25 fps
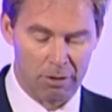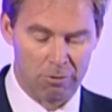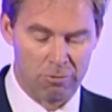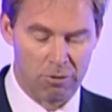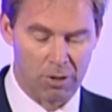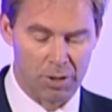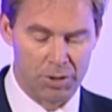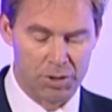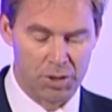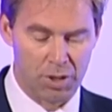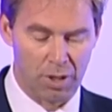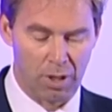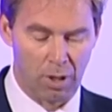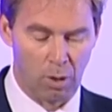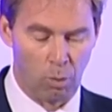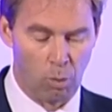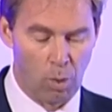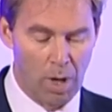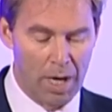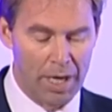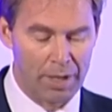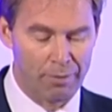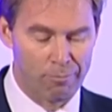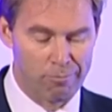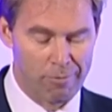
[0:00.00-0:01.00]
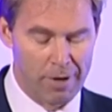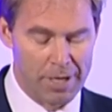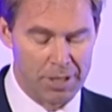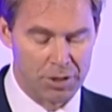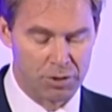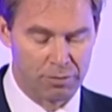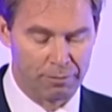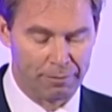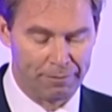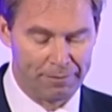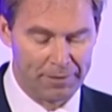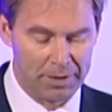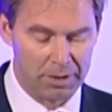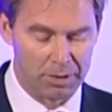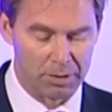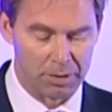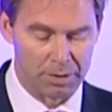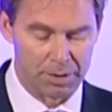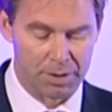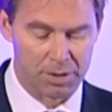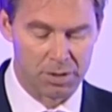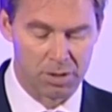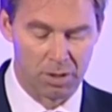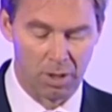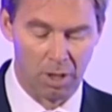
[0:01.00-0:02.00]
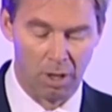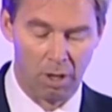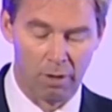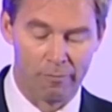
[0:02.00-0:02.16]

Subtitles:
across a wide range of fields,